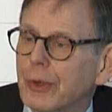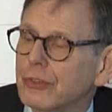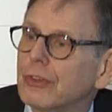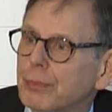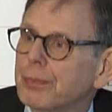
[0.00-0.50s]

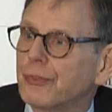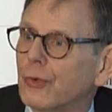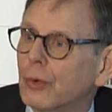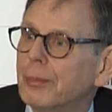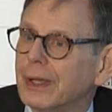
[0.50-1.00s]
it is
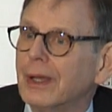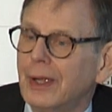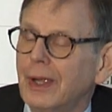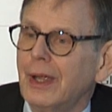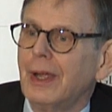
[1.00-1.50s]
performing.
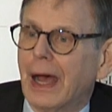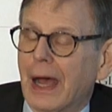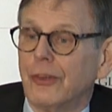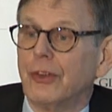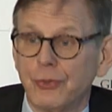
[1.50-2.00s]

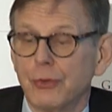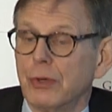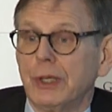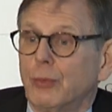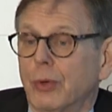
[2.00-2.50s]
And if you
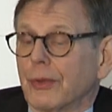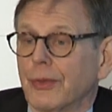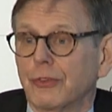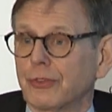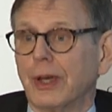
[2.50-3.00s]
read what
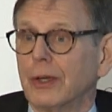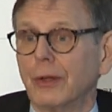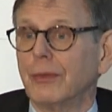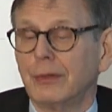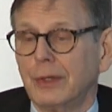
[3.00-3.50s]
they say
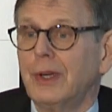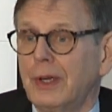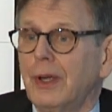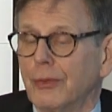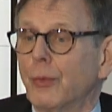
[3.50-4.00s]
on
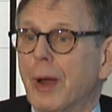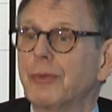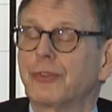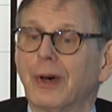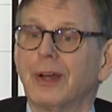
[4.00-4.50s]
the
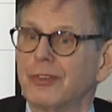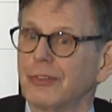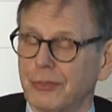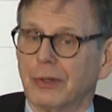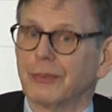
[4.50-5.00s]
website,
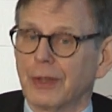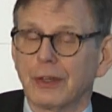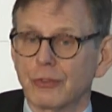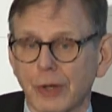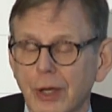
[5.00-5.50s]
it's not
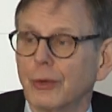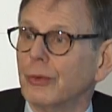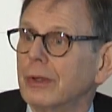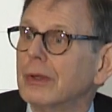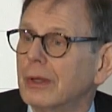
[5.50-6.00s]
that
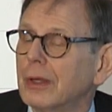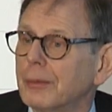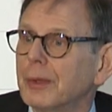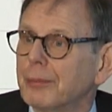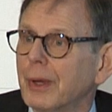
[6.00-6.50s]
draconian.
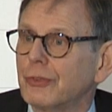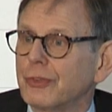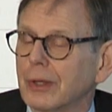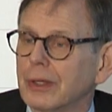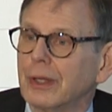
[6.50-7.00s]
I mean,
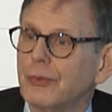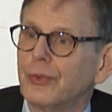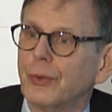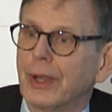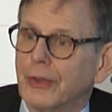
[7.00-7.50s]
basically,
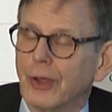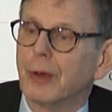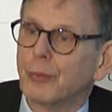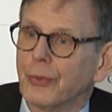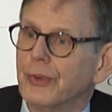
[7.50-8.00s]
if you end
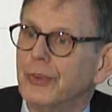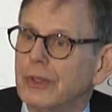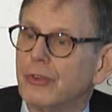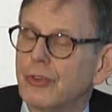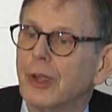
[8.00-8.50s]
up with a
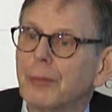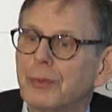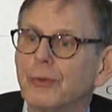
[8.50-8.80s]
D ship,